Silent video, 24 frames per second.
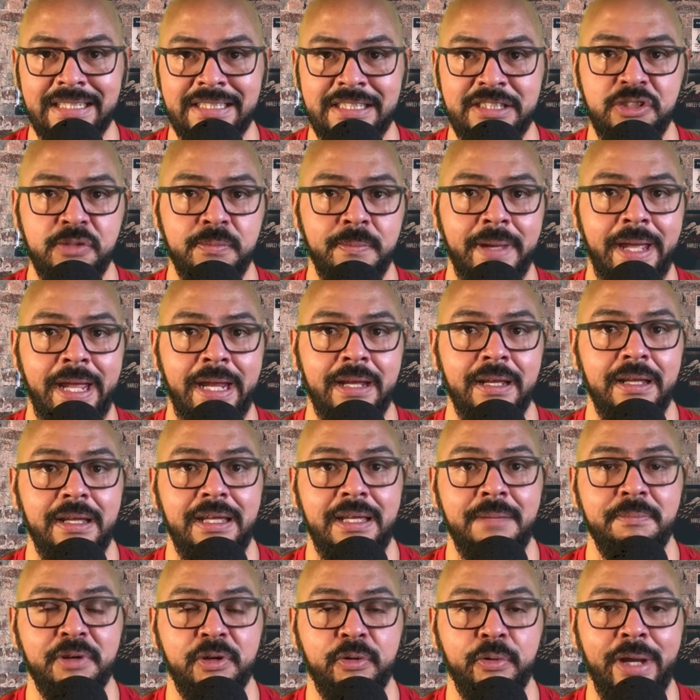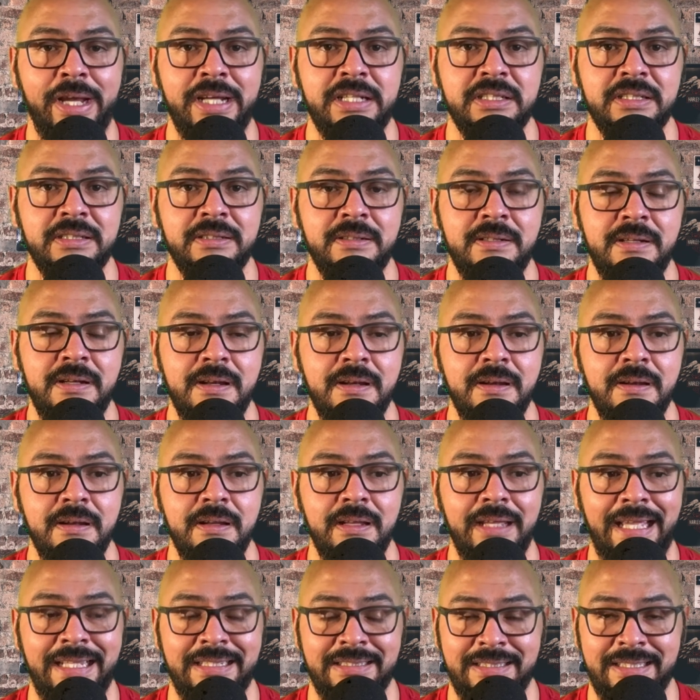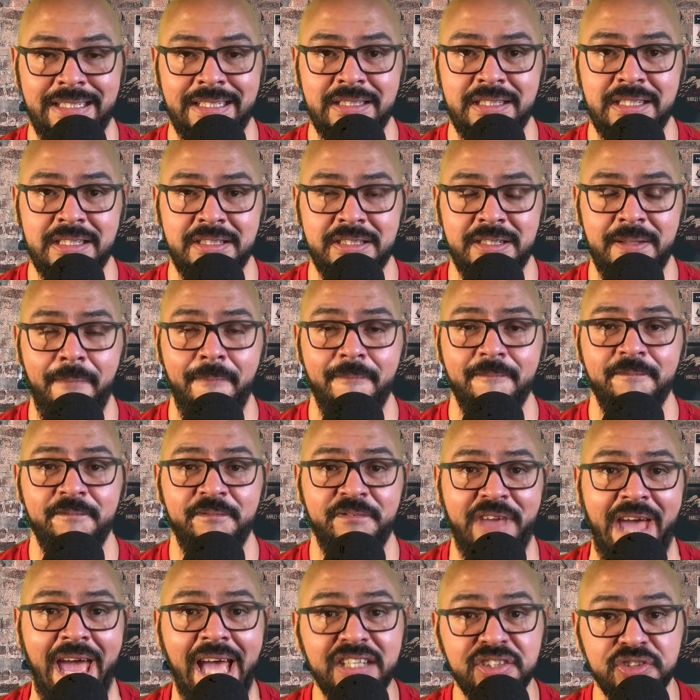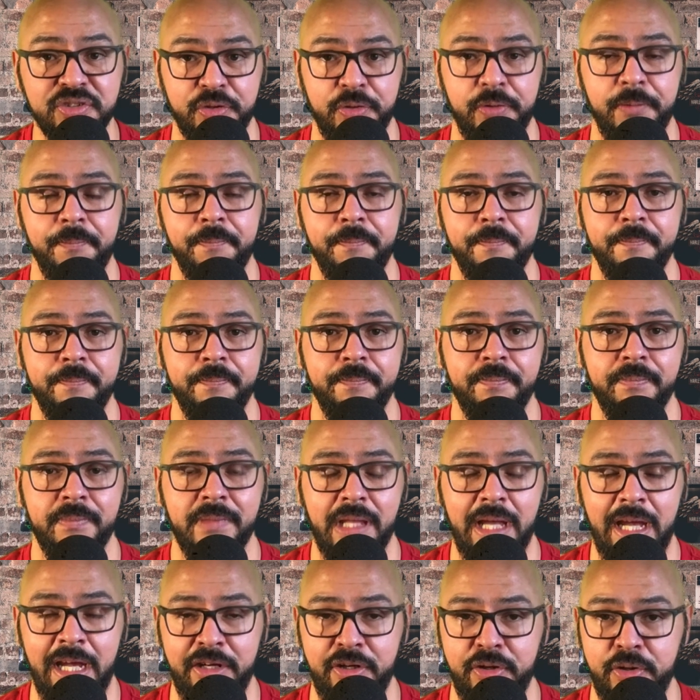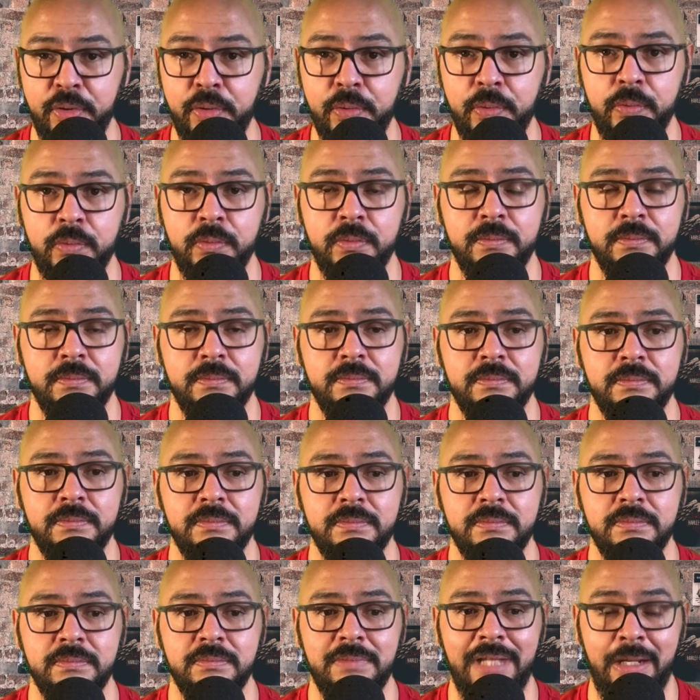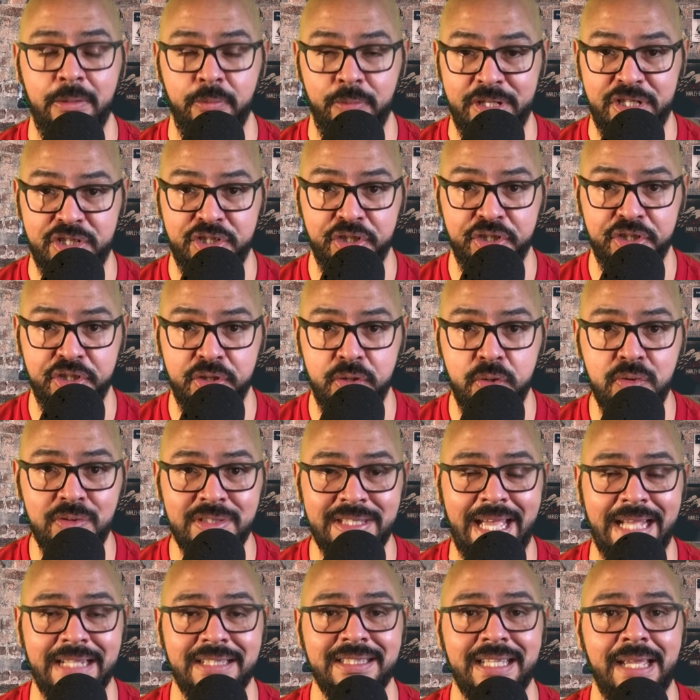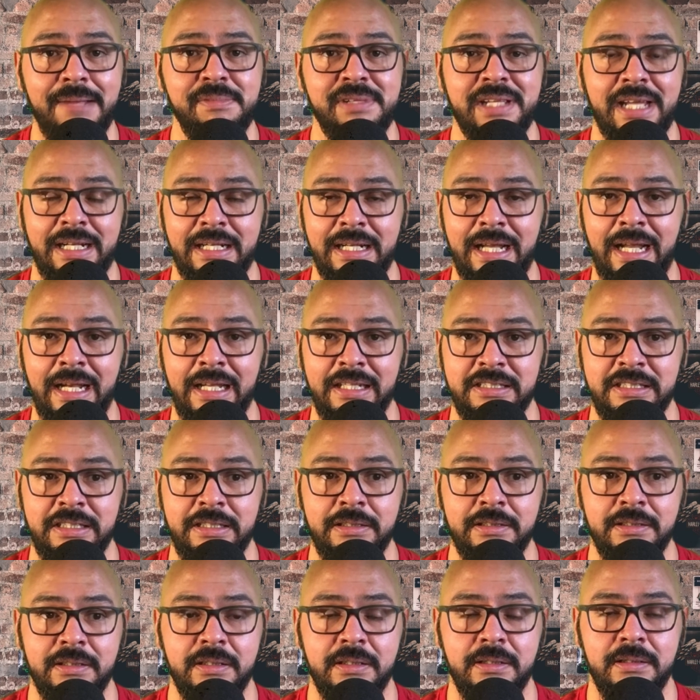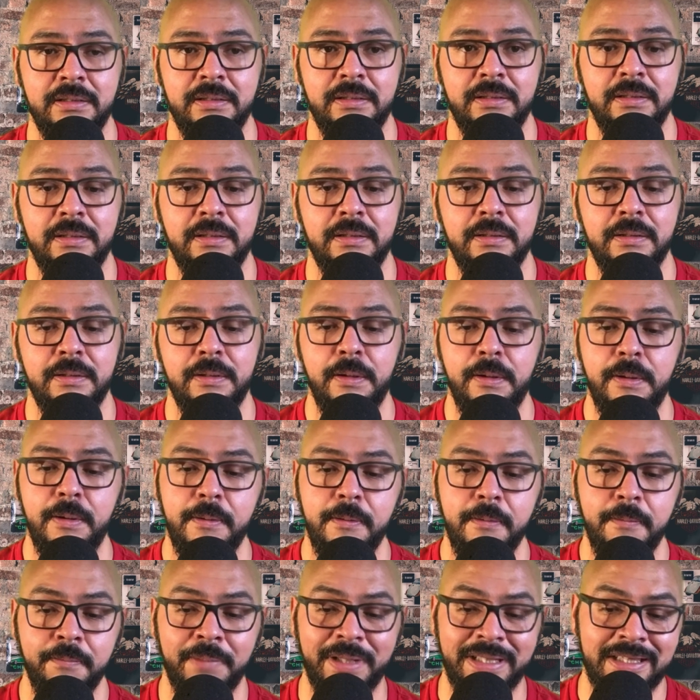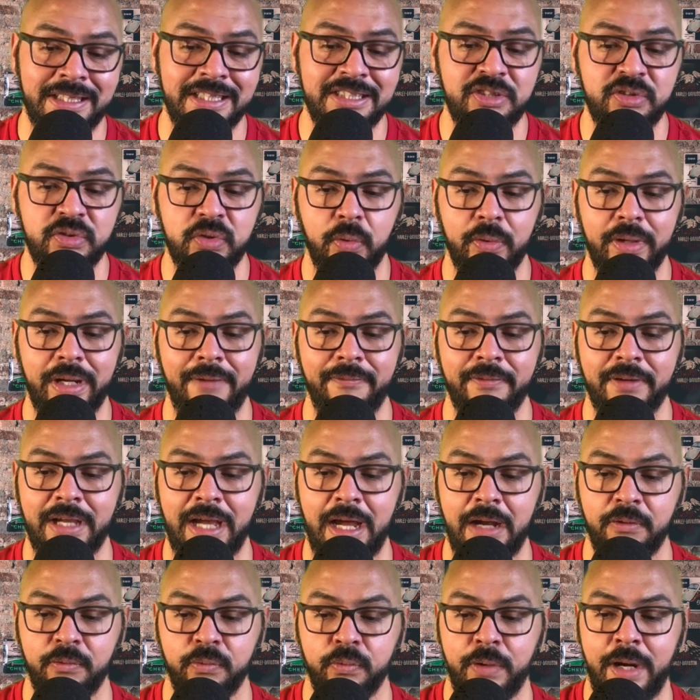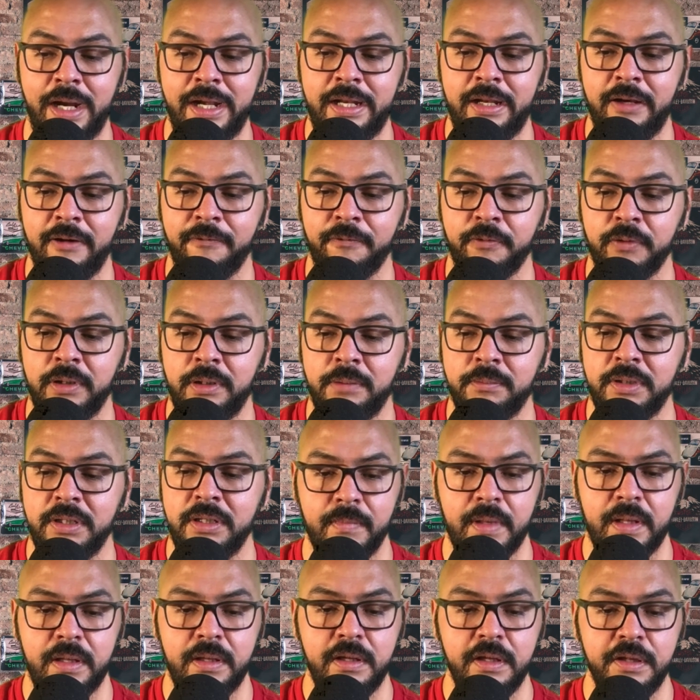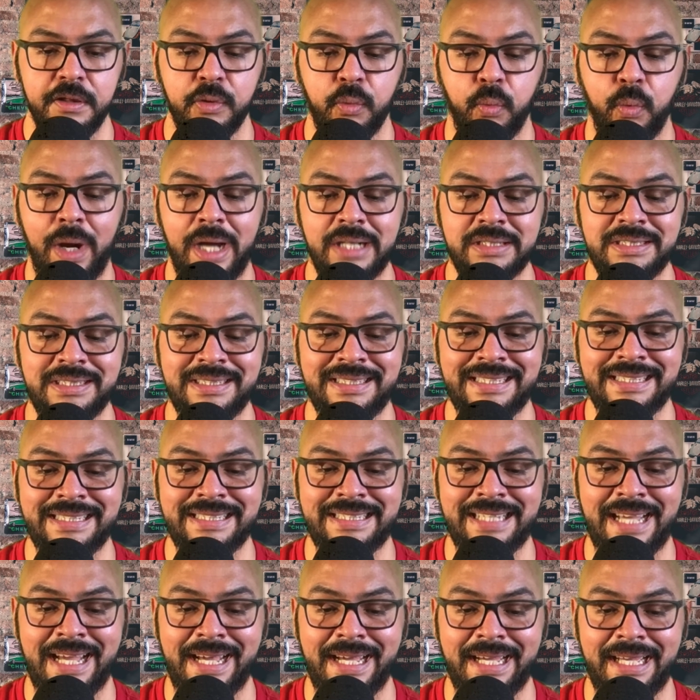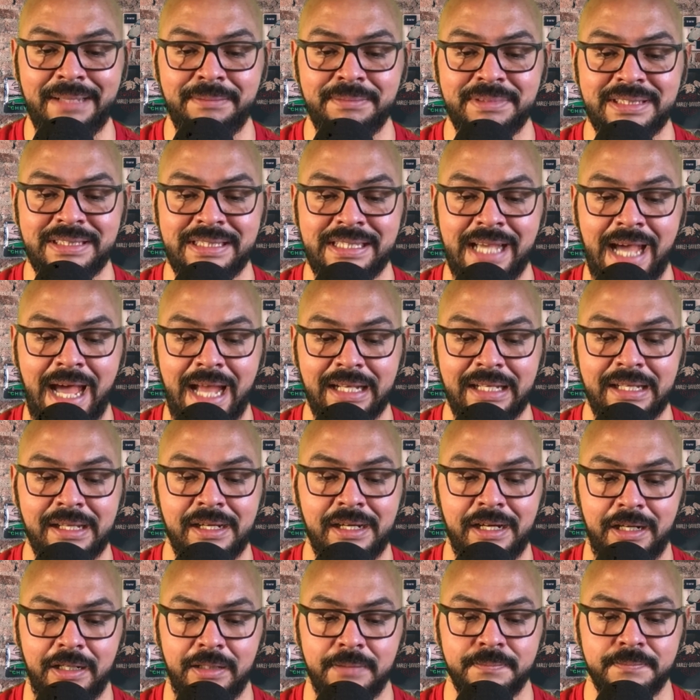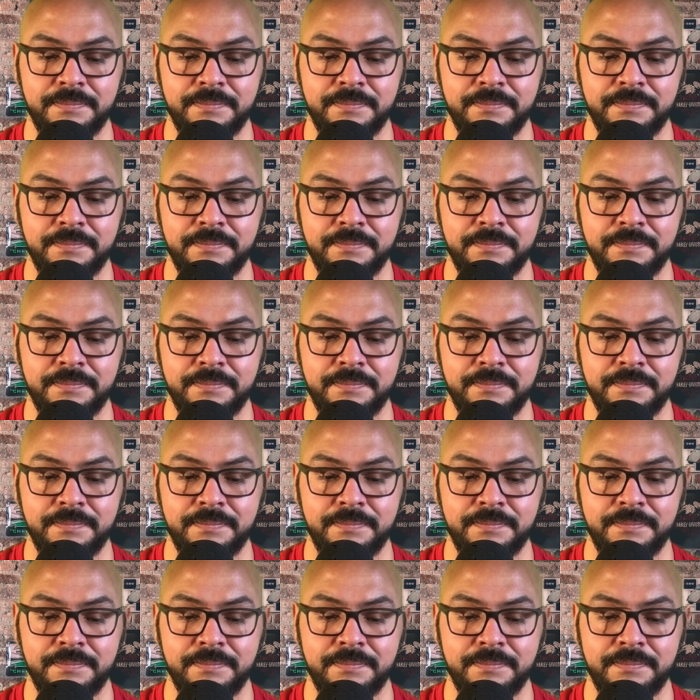to make immigration and citizenship faster. I do. And we should use that same technology. But this story I've got right here from the WashingtonTimes.com.